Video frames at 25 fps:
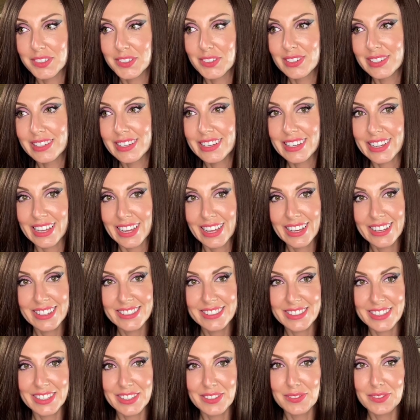really
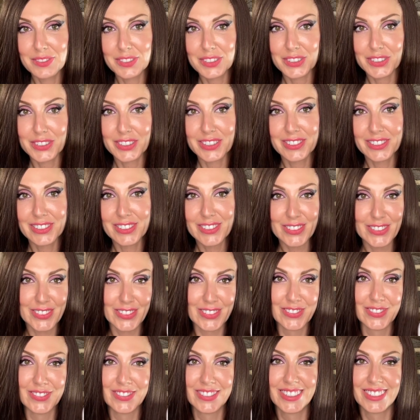can come
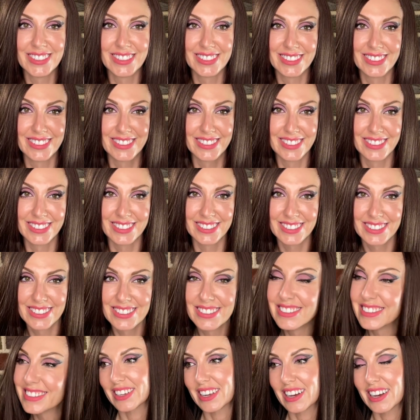true.
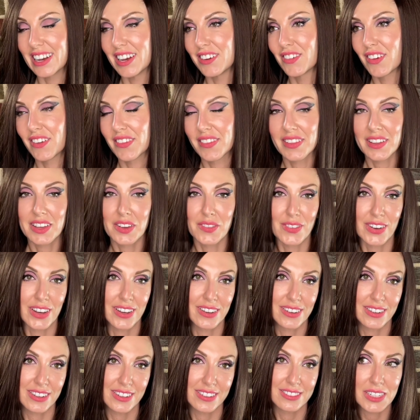Yeah, everything
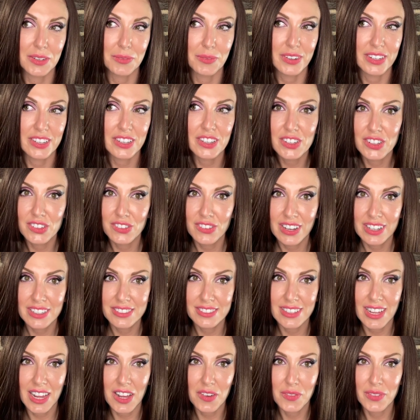about it. I mean, who
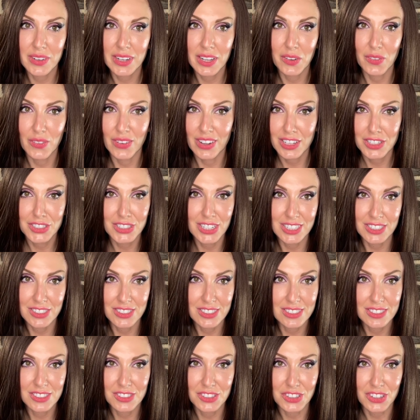has that many wig
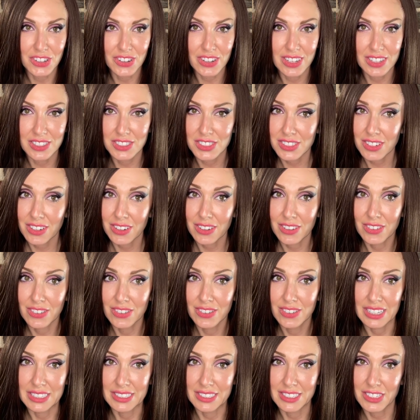changes during a show?
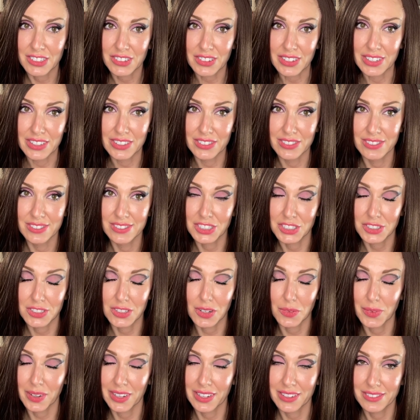I dare you to
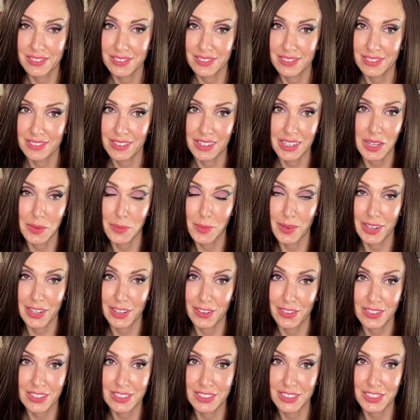show me anybody
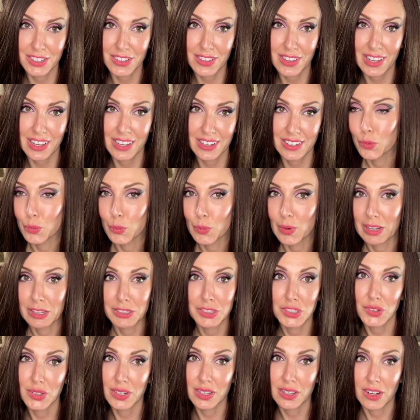who can do that while
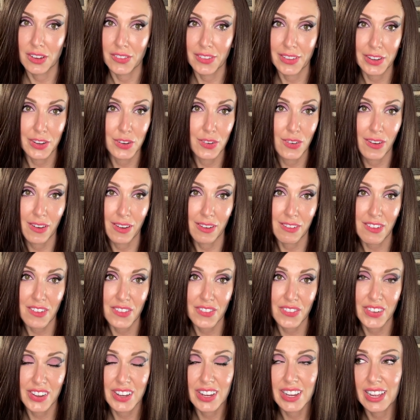doing all that
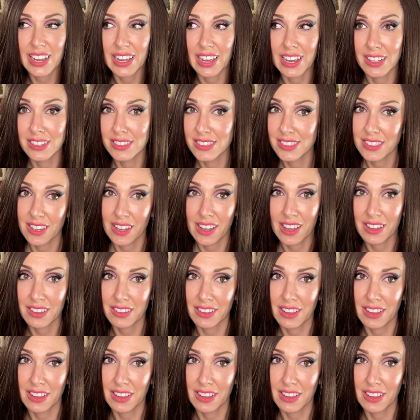choreography and singing